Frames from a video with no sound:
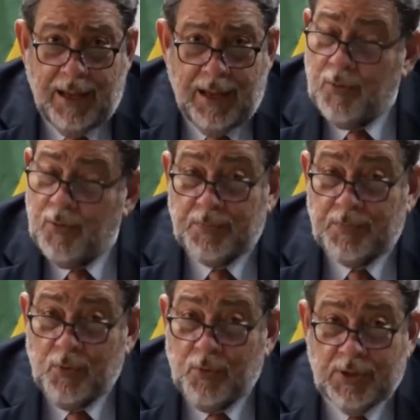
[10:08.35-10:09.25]
and with
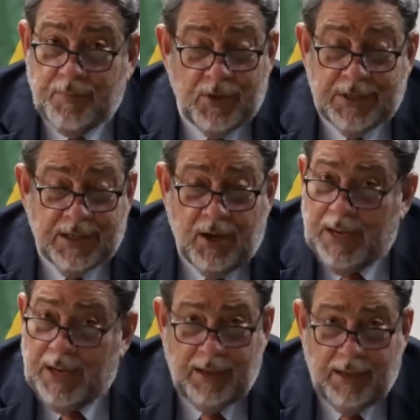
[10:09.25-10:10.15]
supportive political
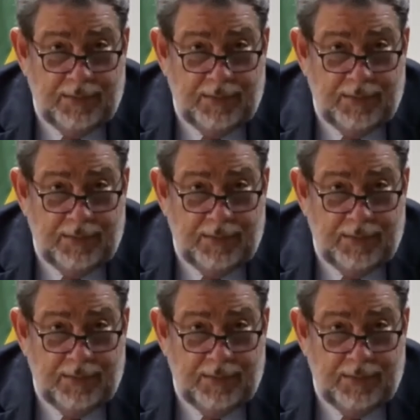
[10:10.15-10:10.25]
will.